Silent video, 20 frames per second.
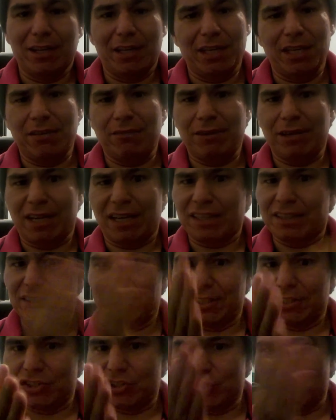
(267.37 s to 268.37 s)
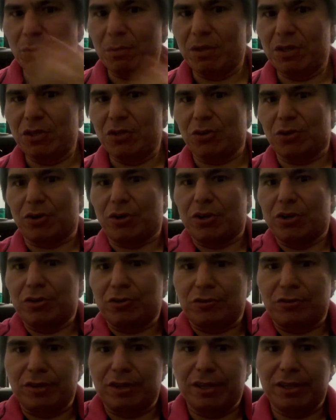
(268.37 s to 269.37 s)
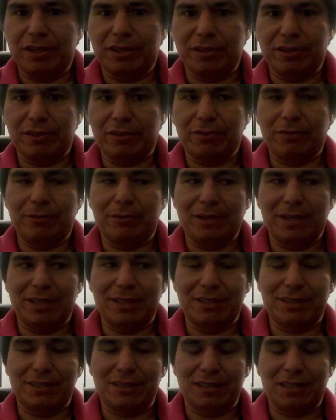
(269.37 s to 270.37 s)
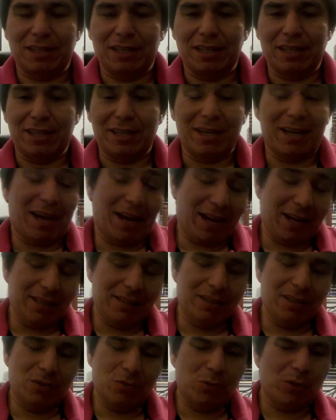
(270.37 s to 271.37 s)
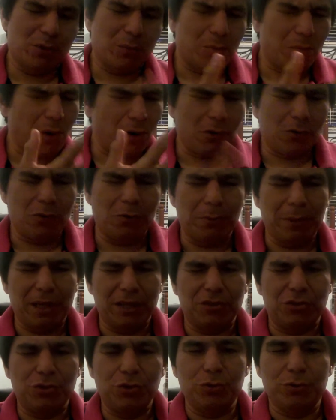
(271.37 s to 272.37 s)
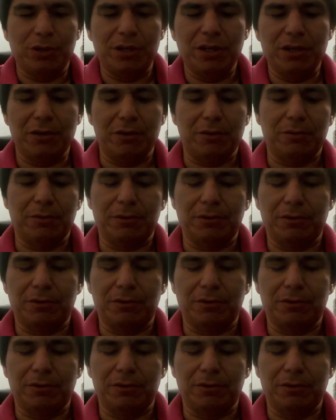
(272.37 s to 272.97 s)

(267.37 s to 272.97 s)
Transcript: Even I did some in your country, it's like I did with Embargo Man too here,